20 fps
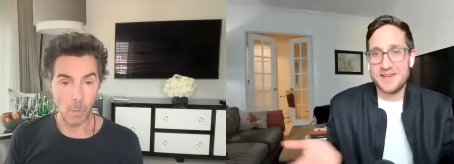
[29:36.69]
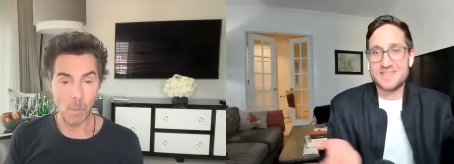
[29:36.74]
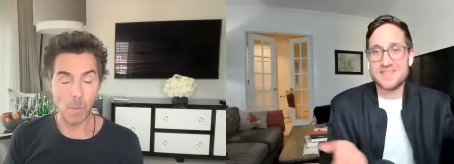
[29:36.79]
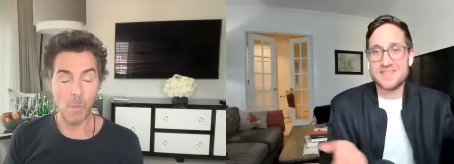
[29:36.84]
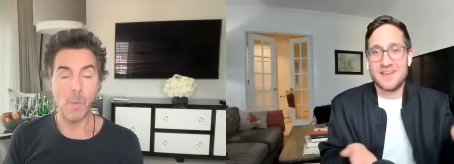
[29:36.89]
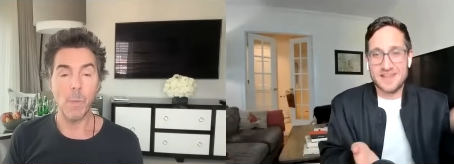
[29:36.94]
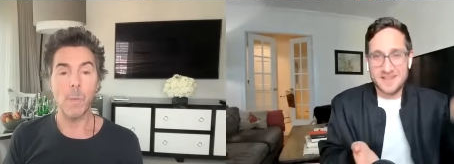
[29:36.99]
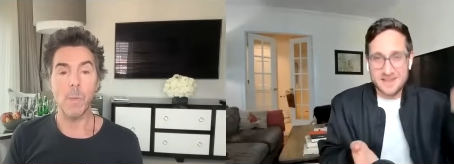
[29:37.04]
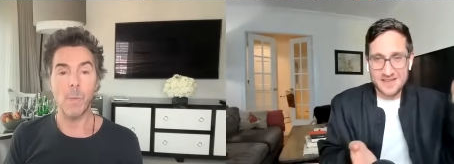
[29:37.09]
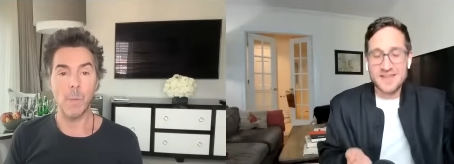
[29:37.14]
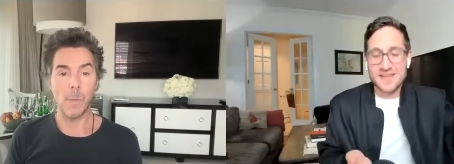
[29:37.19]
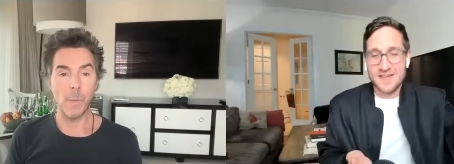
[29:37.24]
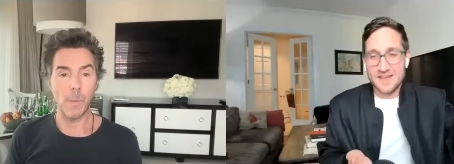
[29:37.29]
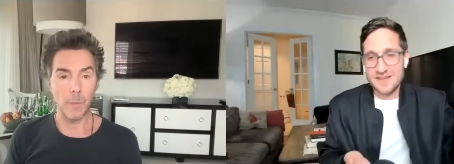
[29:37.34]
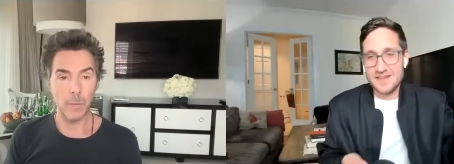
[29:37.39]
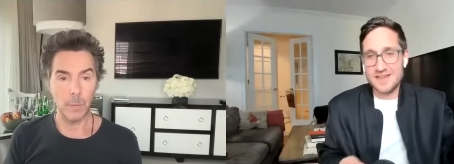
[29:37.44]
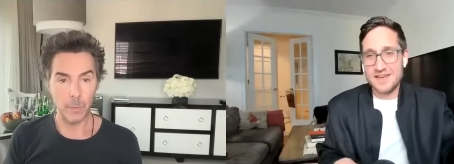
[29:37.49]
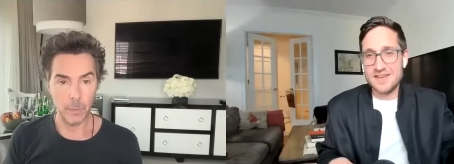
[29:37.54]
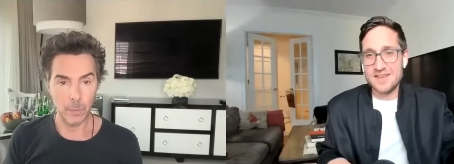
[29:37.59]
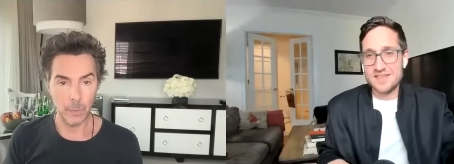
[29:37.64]
Speaker 1: Is like
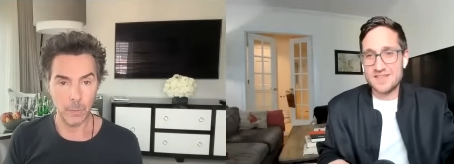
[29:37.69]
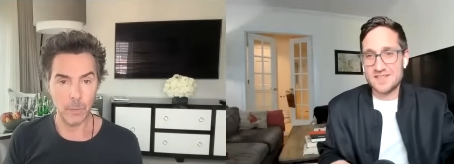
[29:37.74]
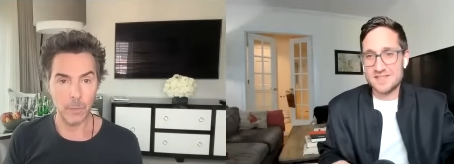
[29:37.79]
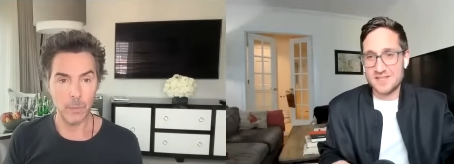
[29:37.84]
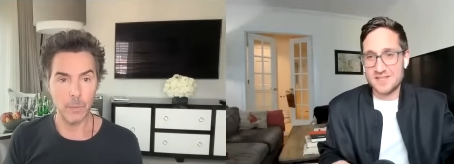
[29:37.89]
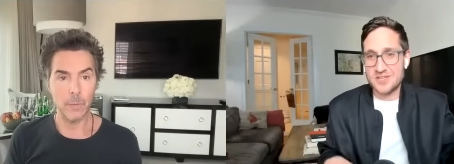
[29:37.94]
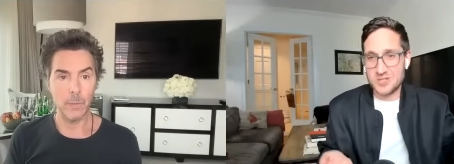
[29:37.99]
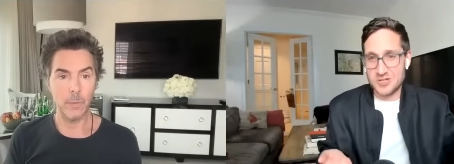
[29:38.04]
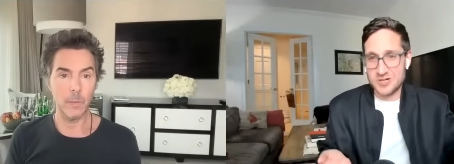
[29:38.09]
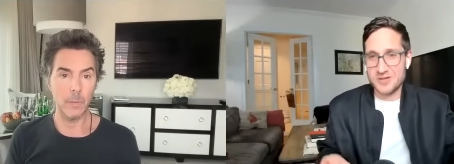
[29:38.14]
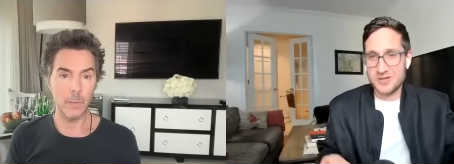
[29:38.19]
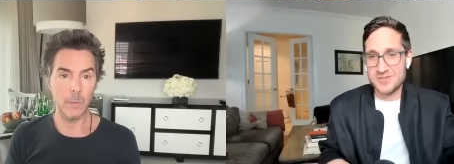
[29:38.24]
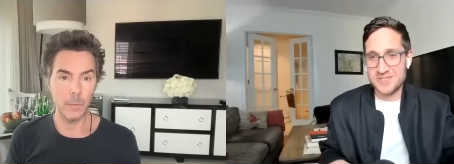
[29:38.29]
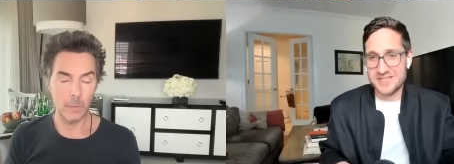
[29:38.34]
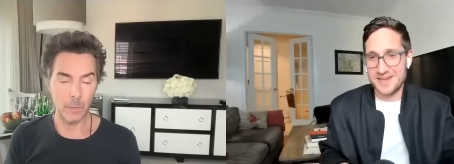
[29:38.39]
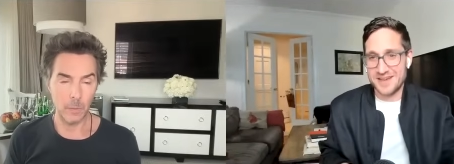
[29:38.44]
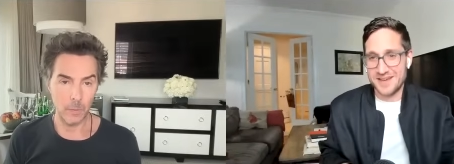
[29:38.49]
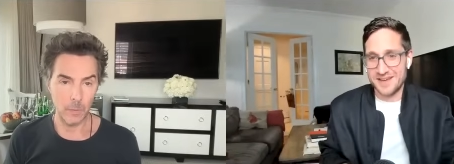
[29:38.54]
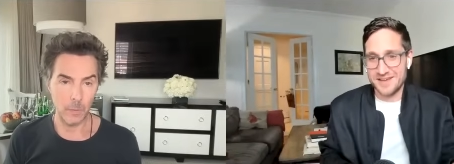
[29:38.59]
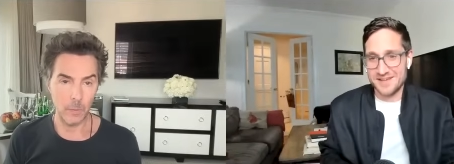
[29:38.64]
it is
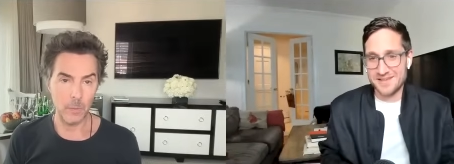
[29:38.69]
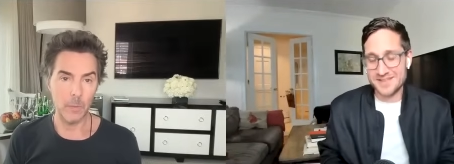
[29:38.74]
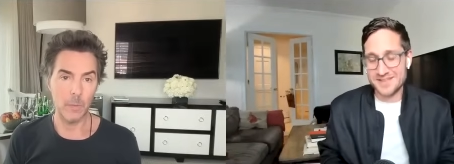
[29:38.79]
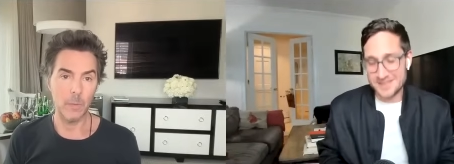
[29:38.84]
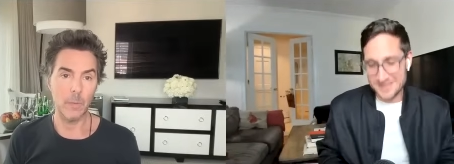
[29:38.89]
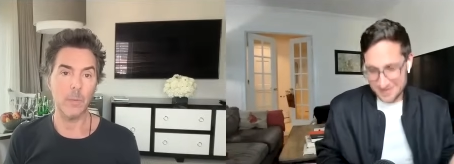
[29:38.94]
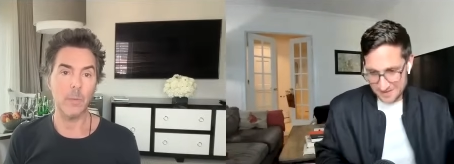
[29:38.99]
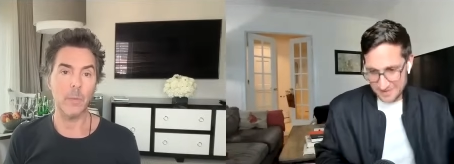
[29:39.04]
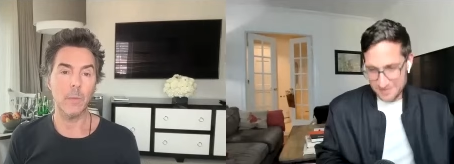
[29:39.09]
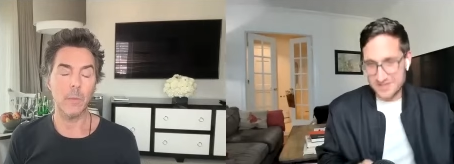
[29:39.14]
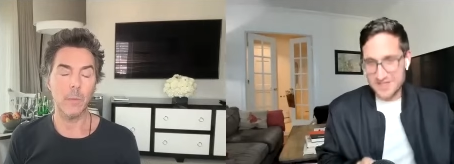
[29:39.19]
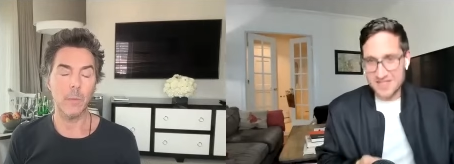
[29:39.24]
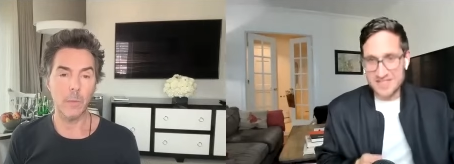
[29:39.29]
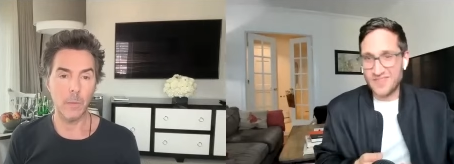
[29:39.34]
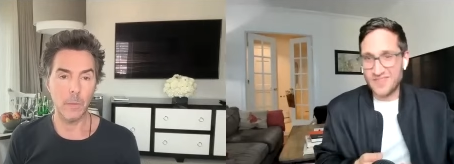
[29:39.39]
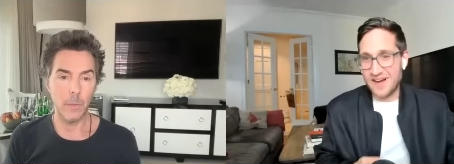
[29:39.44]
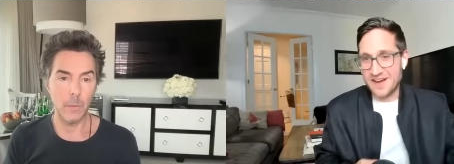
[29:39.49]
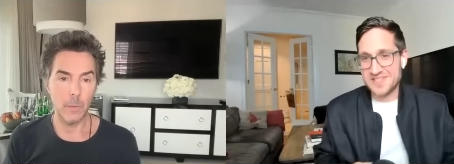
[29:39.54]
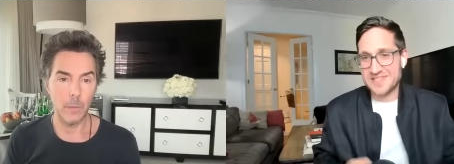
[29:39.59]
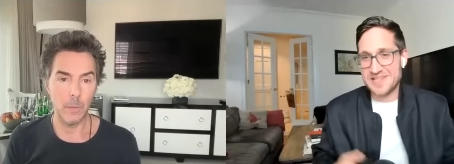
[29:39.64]
introducing
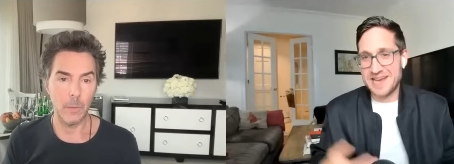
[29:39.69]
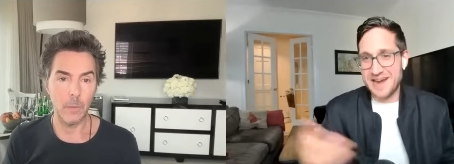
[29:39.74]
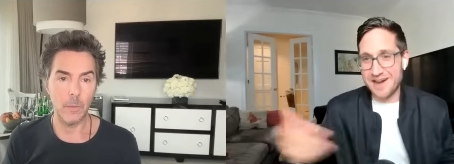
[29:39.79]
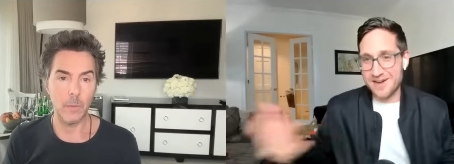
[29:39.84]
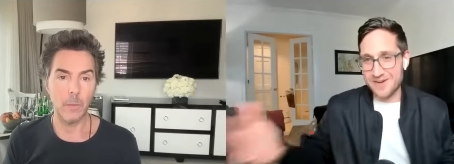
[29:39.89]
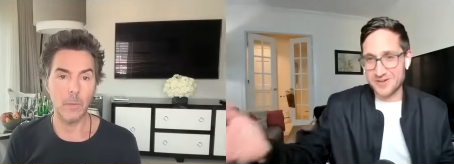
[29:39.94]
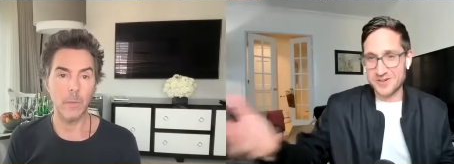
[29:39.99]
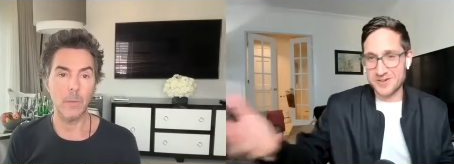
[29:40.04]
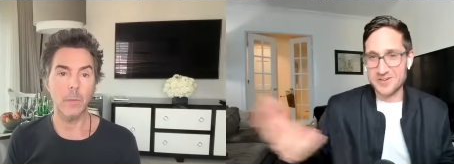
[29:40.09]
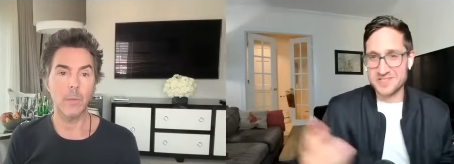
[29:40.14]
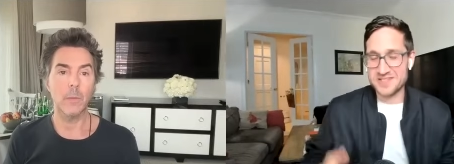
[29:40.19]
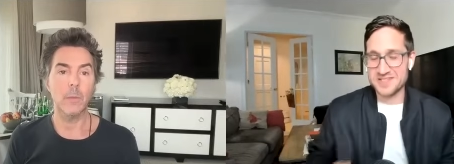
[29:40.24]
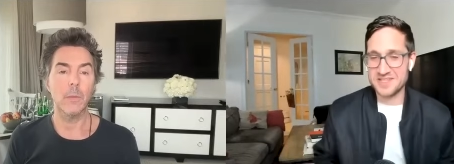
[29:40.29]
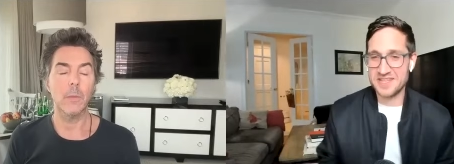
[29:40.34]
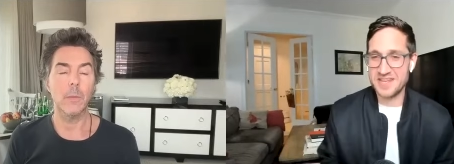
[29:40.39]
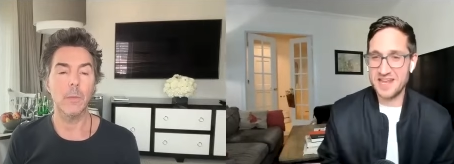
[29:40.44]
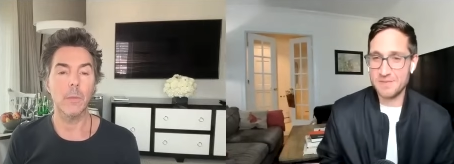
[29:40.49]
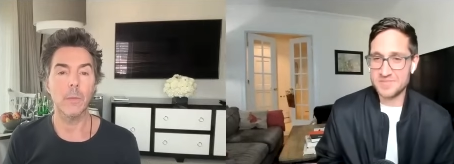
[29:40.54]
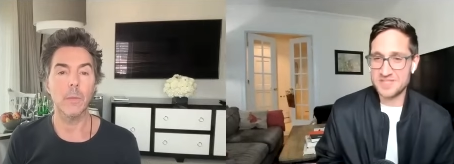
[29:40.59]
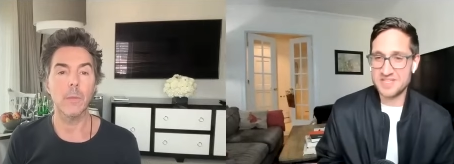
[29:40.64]
these Fox characters into
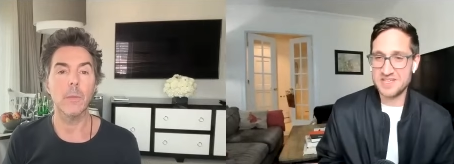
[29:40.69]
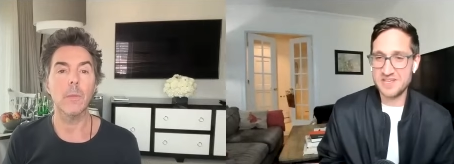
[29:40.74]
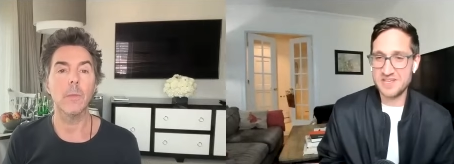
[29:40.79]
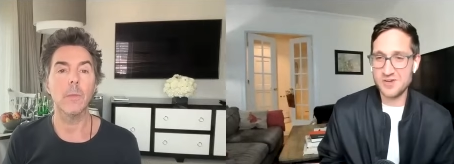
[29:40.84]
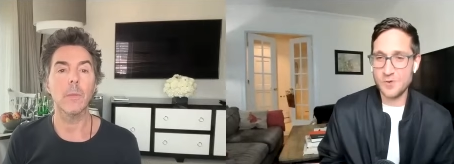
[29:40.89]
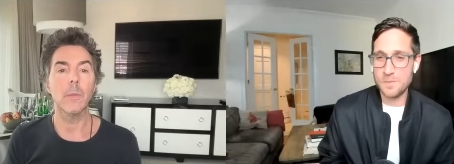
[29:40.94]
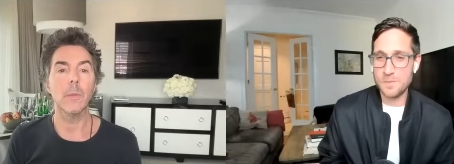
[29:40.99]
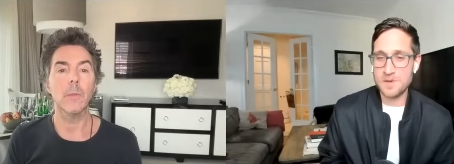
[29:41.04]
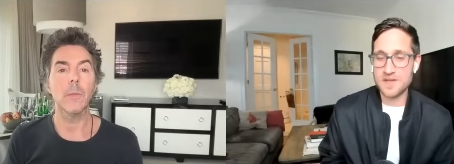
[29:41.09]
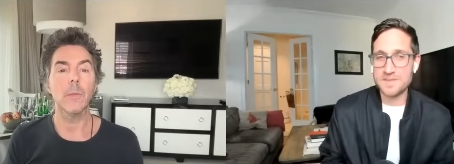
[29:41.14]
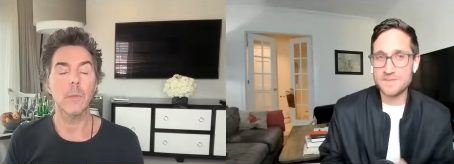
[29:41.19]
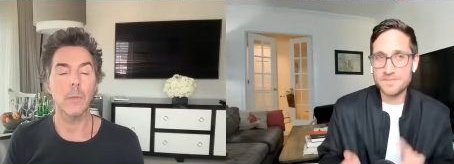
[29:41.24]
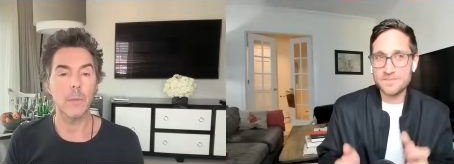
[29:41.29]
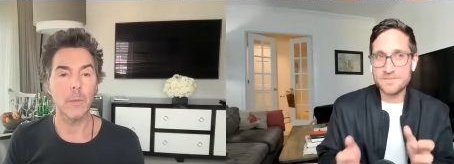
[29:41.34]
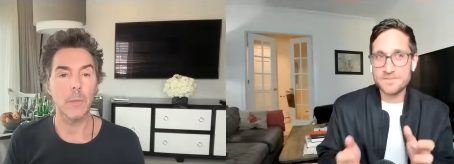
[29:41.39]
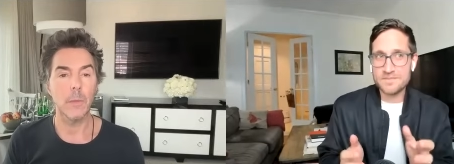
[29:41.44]
the MCU, but